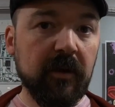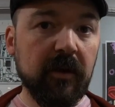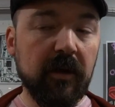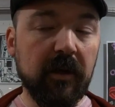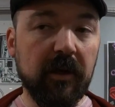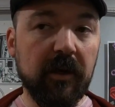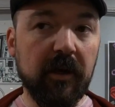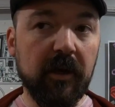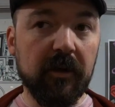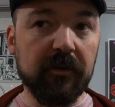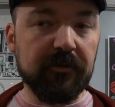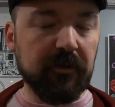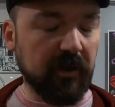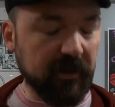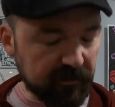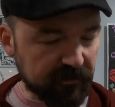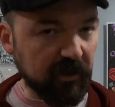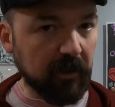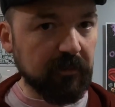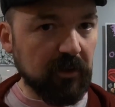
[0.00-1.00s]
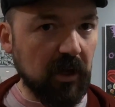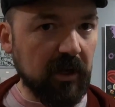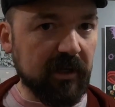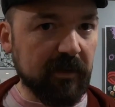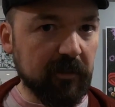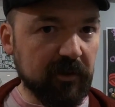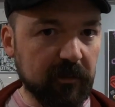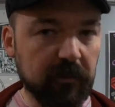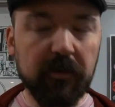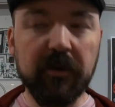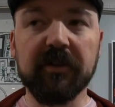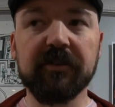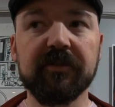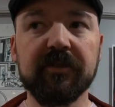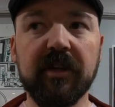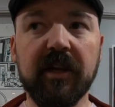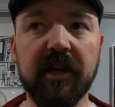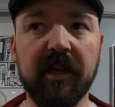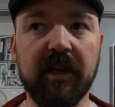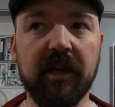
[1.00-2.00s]
So I'm going to stop talking about the books,
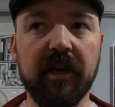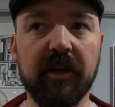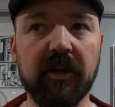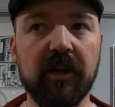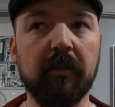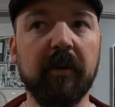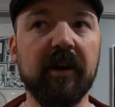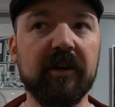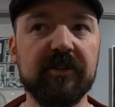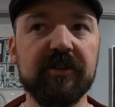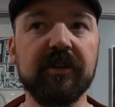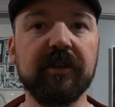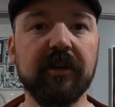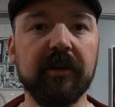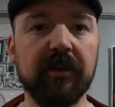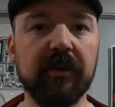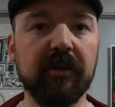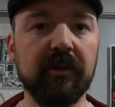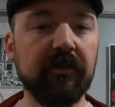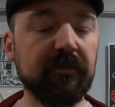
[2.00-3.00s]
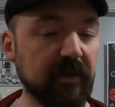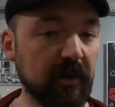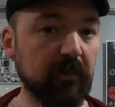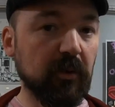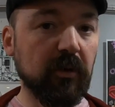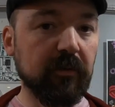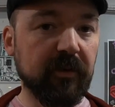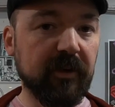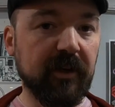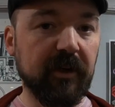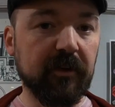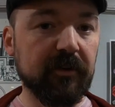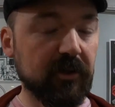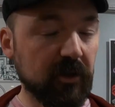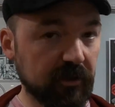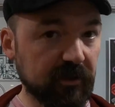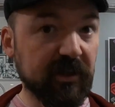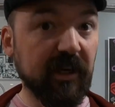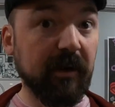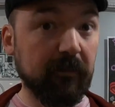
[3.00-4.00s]
and I'm actually going to flip over here,
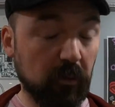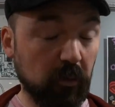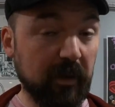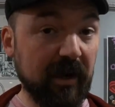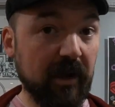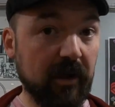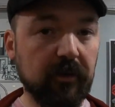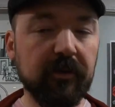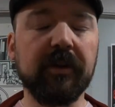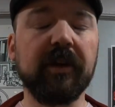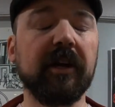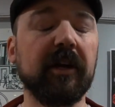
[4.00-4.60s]
turn the camera around,